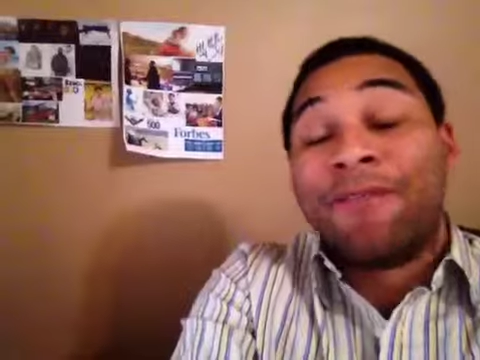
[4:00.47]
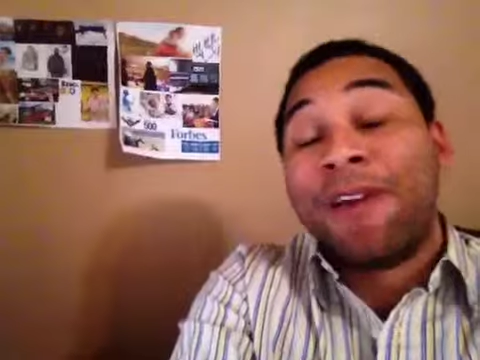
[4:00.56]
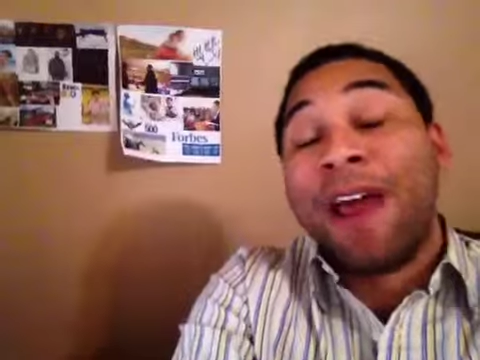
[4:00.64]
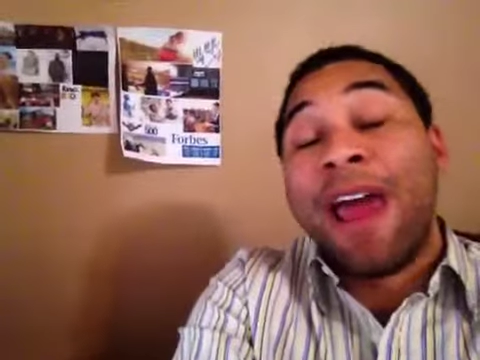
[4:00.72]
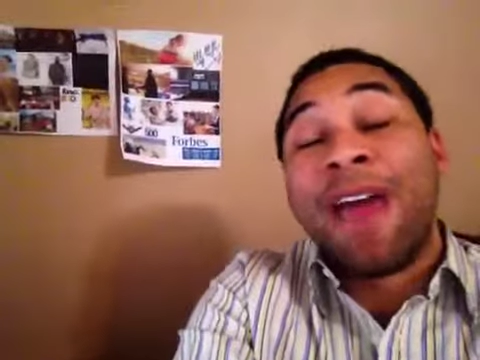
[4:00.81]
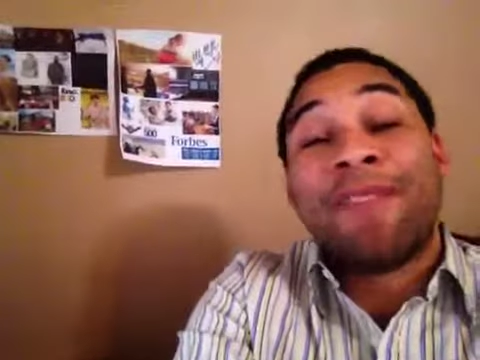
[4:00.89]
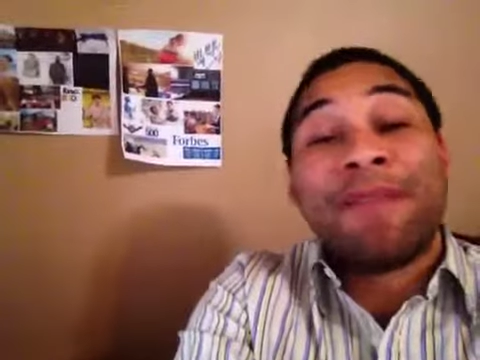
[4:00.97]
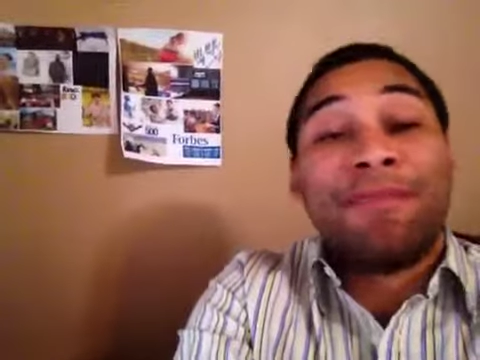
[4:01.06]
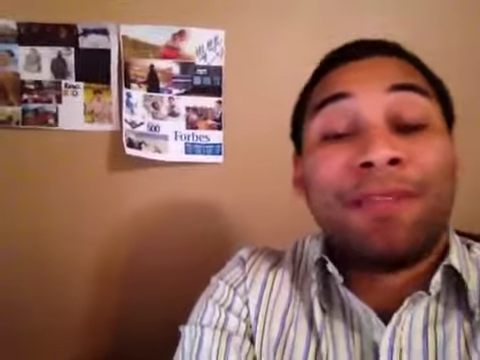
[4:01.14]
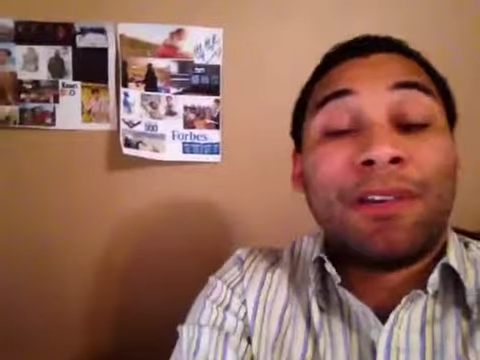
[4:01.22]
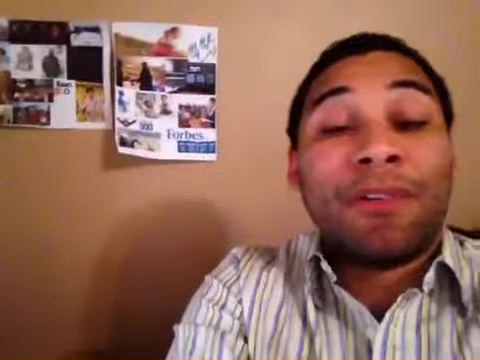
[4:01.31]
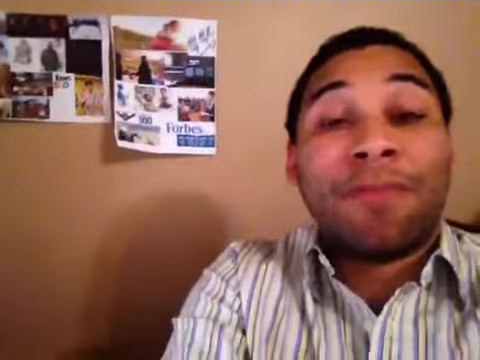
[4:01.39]
for every
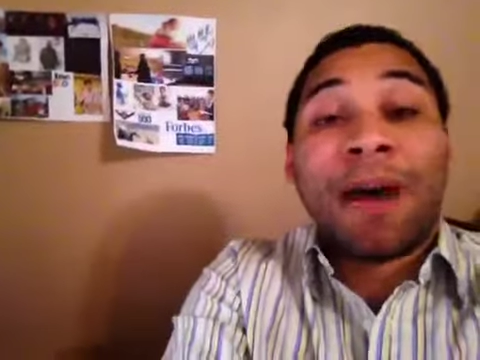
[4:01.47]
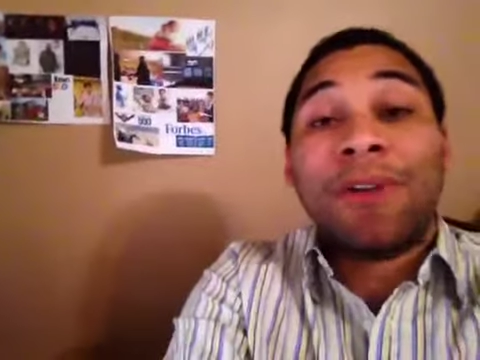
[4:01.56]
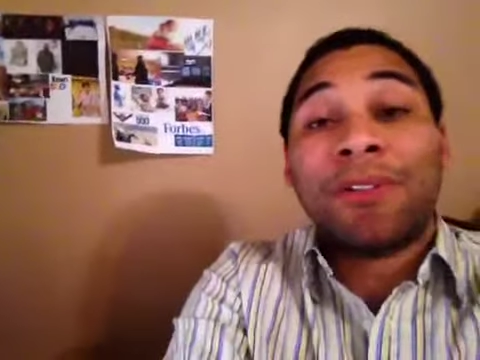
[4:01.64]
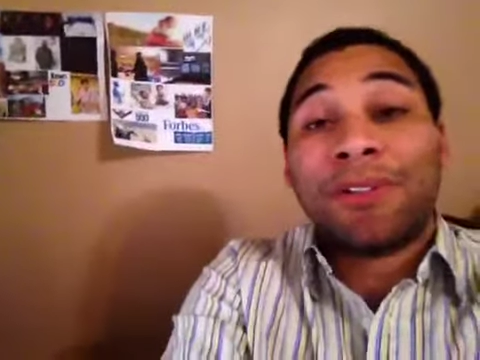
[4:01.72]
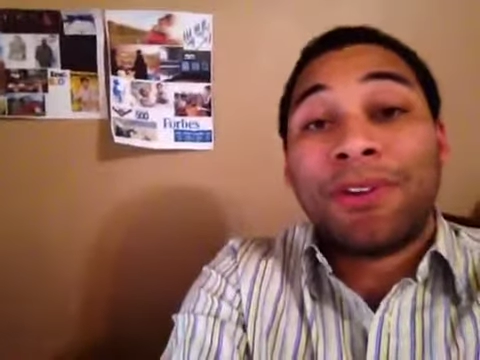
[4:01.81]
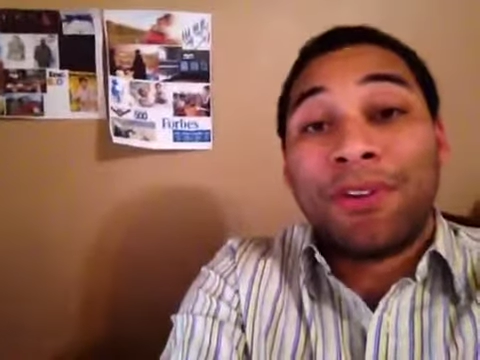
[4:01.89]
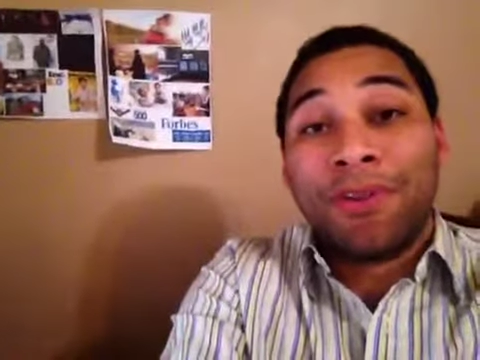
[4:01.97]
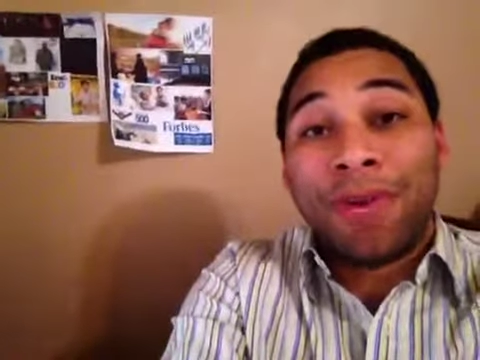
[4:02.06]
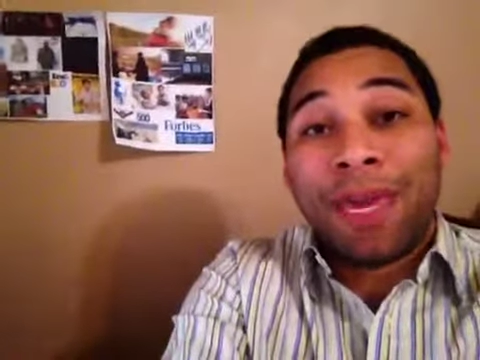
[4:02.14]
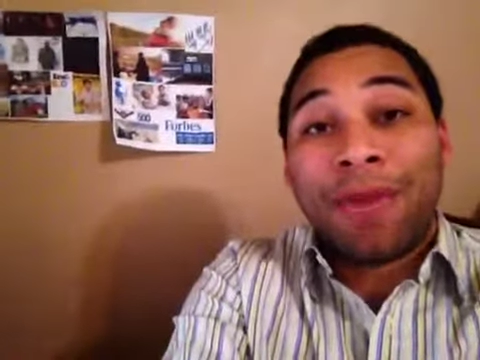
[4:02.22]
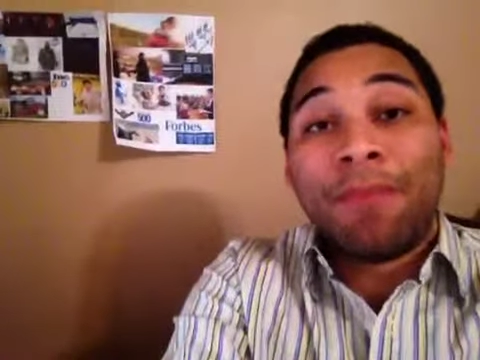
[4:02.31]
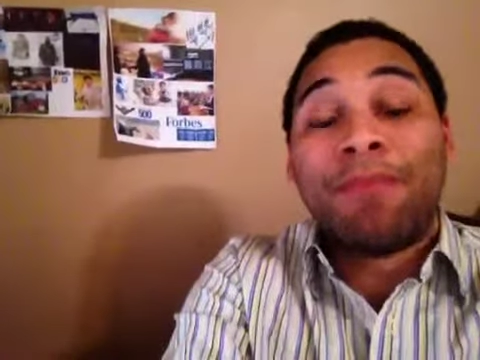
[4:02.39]
little milestone you
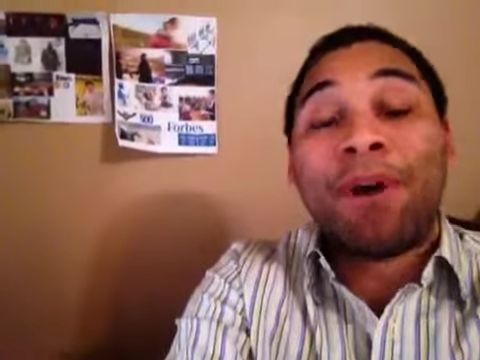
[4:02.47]
hit,